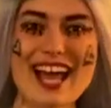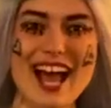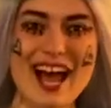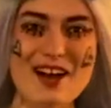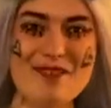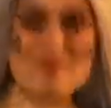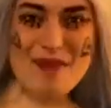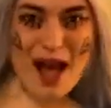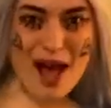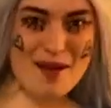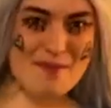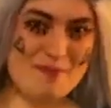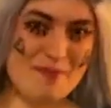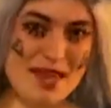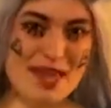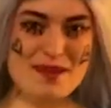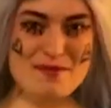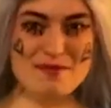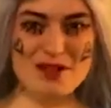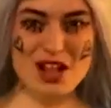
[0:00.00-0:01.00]
Yeah, my
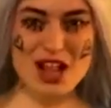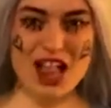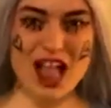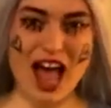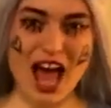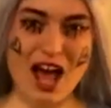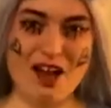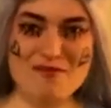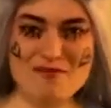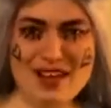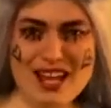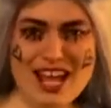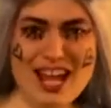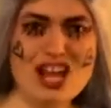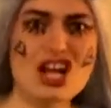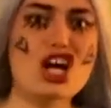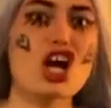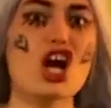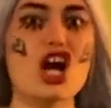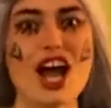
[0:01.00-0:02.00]
people have
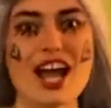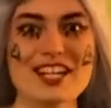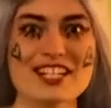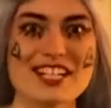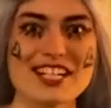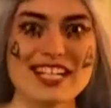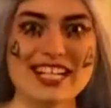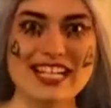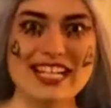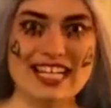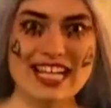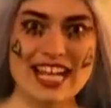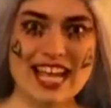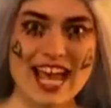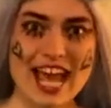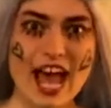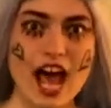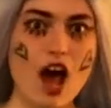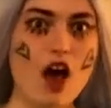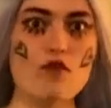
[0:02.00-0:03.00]
been crushing
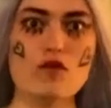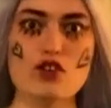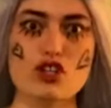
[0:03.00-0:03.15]
it